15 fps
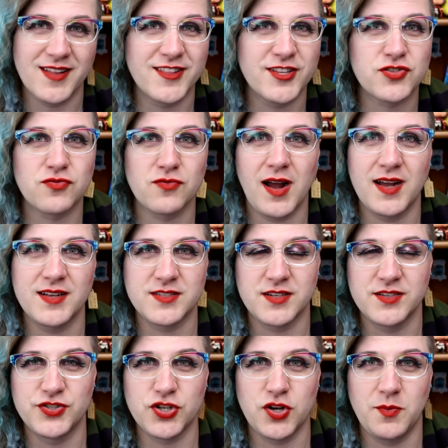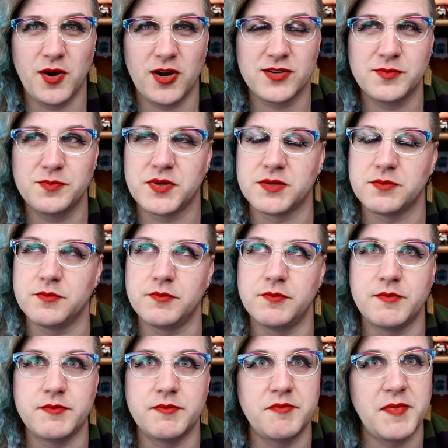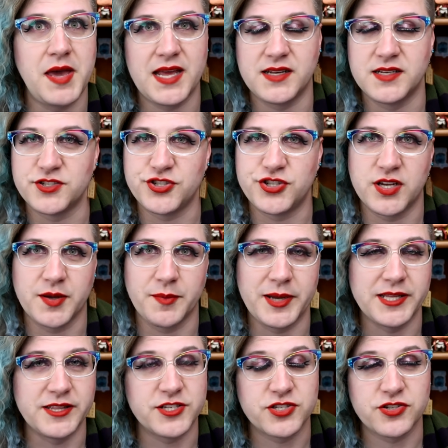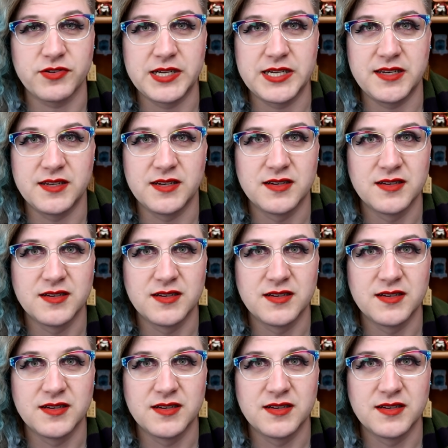of this rides on Jo Martin, but man, does she command the screen.